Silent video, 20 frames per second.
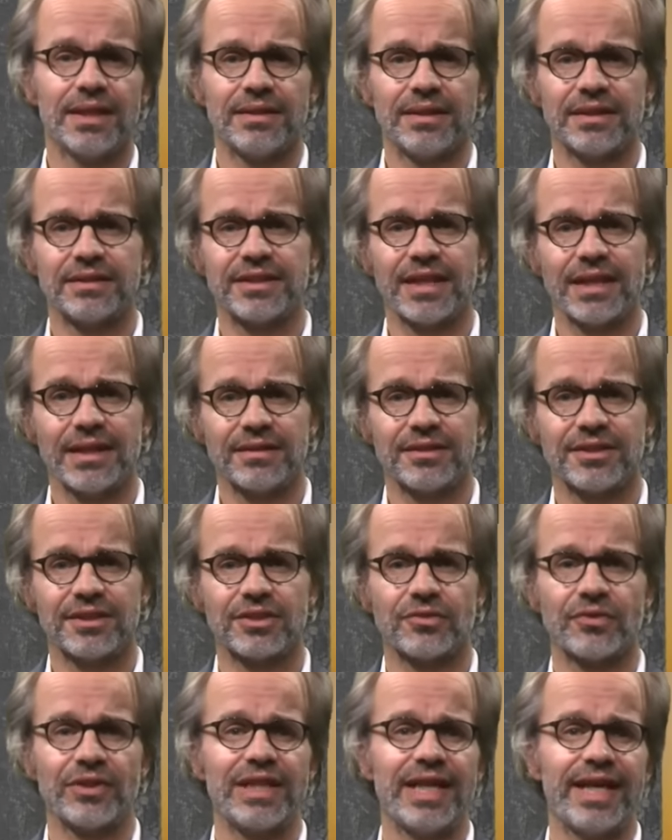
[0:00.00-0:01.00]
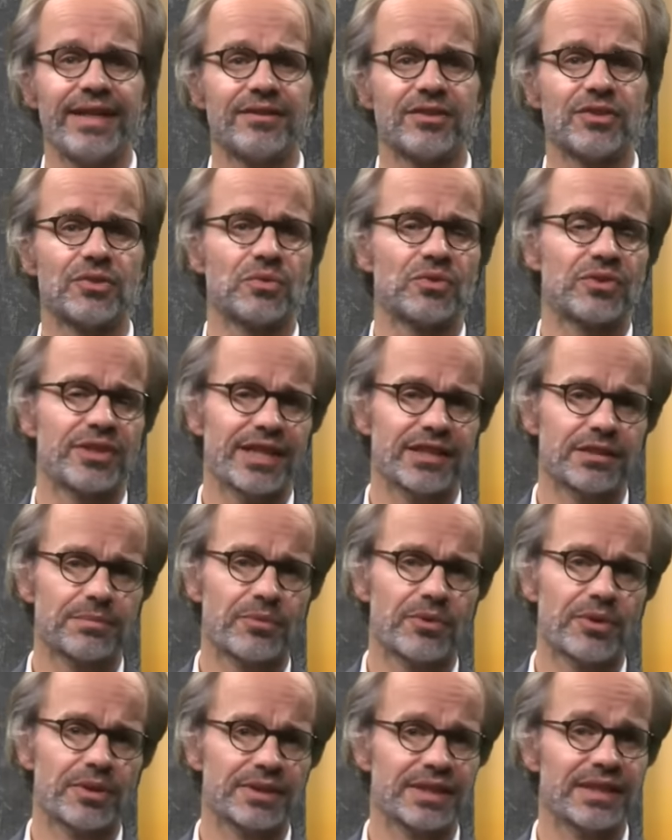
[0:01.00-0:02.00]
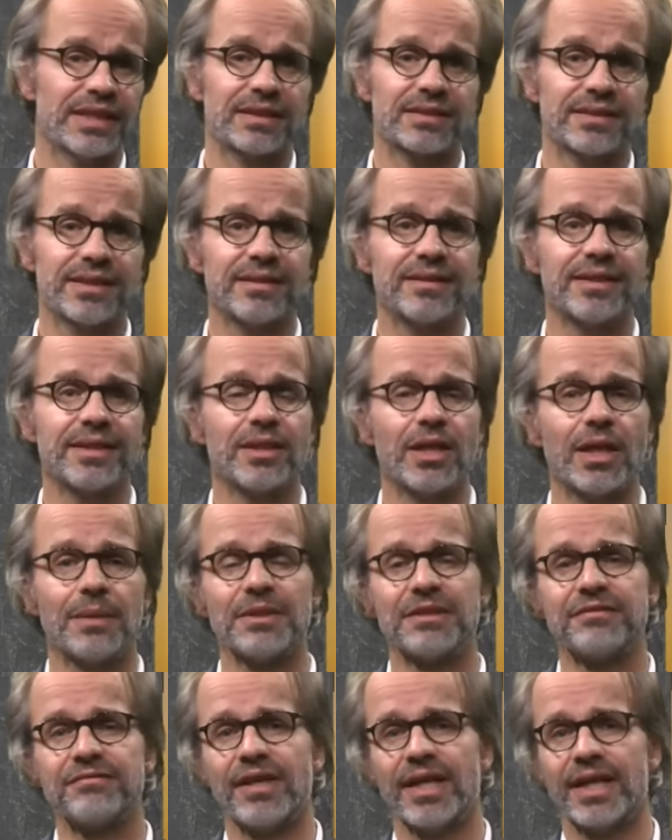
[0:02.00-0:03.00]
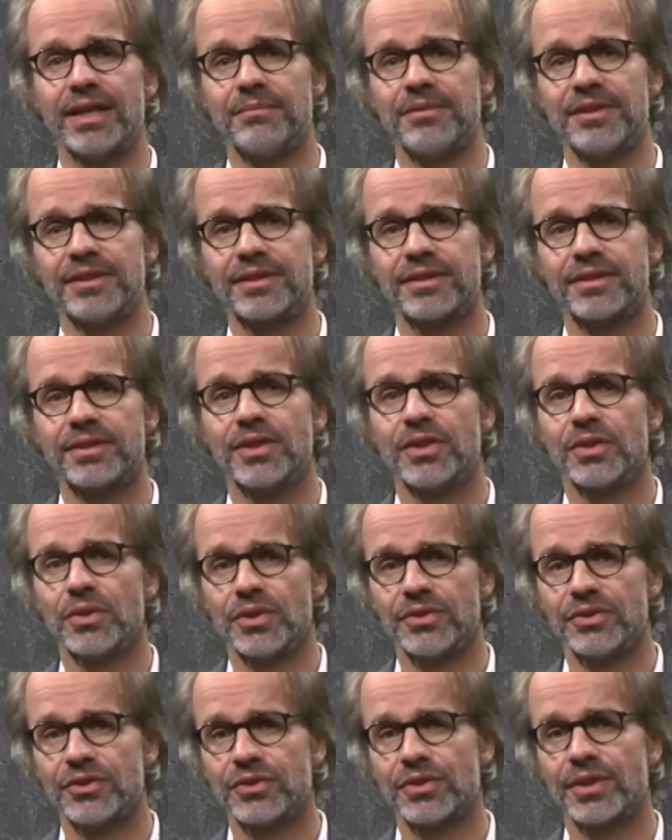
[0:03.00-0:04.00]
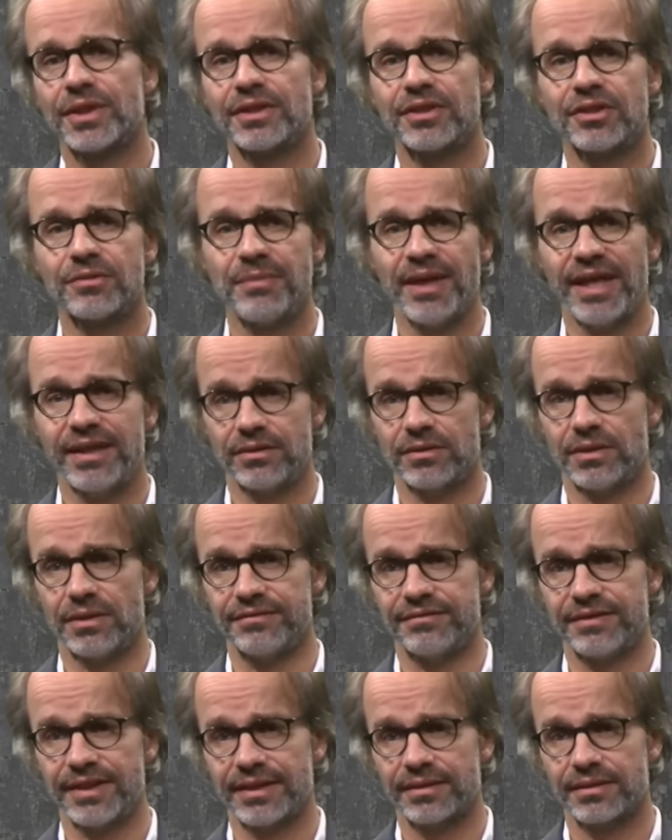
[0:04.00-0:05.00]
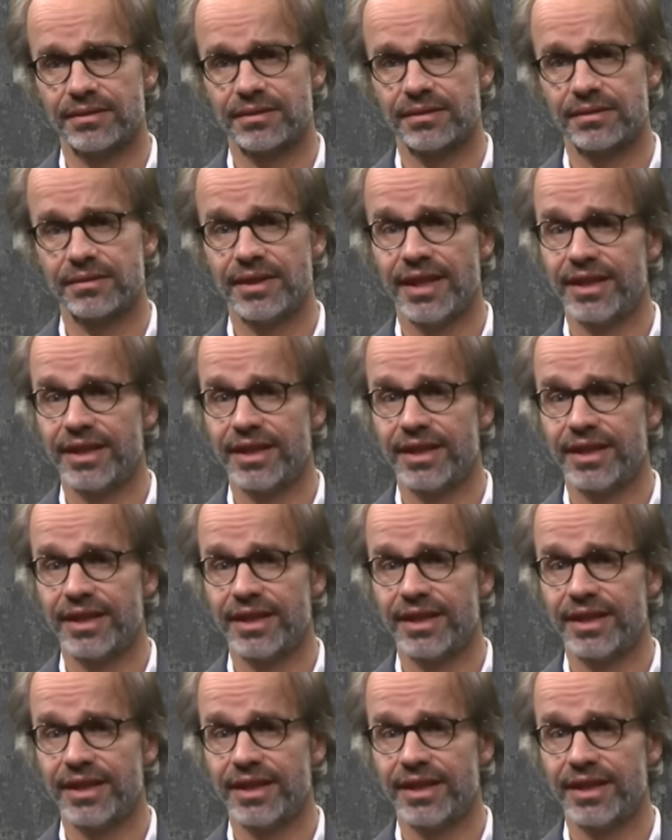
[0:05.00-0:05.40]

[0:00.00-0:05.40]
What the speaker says: The challenges related to transport in existing urban environments concern space conflicts